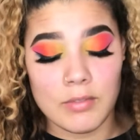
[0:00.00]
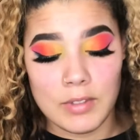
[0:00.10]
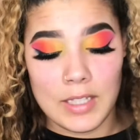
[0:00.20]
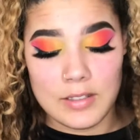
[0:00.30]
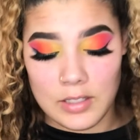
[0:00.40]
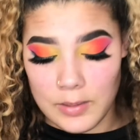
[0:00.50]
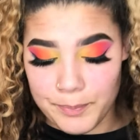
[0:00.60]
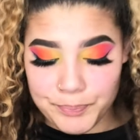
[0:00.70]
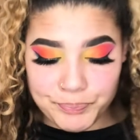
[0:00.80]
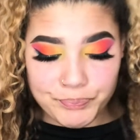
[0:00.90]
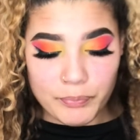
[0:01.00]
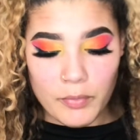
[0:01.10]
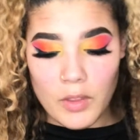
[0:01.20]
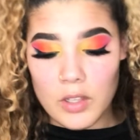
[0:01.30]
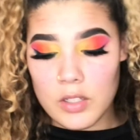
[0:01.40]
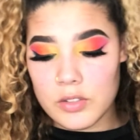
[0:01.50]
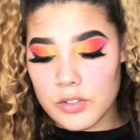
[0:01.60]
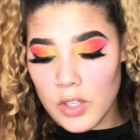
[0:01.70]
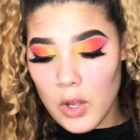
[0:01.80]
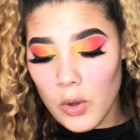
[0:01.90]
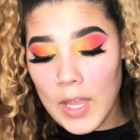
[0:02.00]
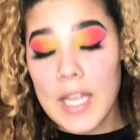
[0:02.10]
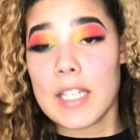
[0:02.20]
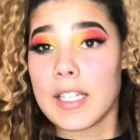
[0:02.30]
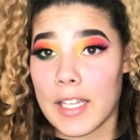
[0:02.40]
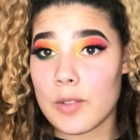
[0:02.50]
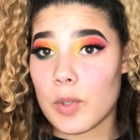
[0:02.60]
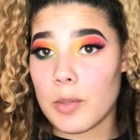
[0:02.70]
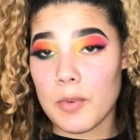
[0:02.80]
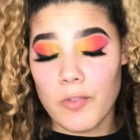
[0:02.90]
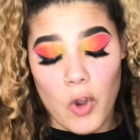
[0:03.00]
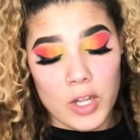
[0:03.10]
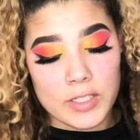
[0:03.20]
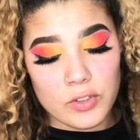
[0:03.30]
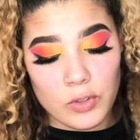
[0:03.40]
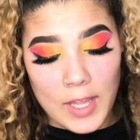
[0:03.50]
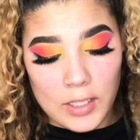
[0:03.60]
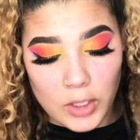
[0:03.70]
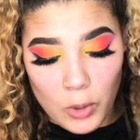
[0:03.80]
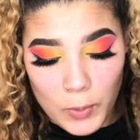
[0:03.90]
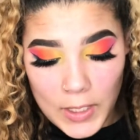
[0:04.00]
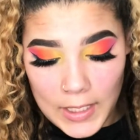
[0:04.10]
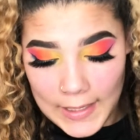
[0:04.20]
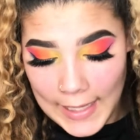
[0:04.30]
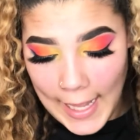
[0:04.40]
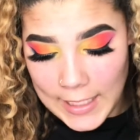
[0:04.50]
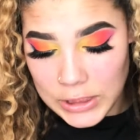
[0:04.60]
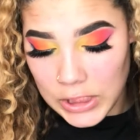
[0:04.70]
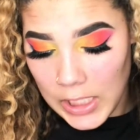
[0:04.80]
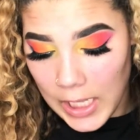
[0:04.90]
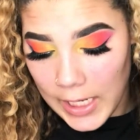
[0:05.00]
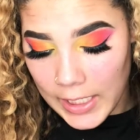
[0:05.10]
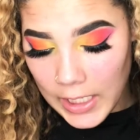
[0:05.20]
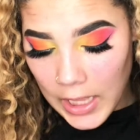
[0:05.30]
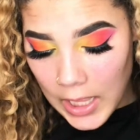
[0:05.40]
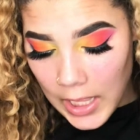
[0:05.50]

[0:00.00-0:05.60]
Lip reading: That's it. So next we're gonna move on to that lower lash line,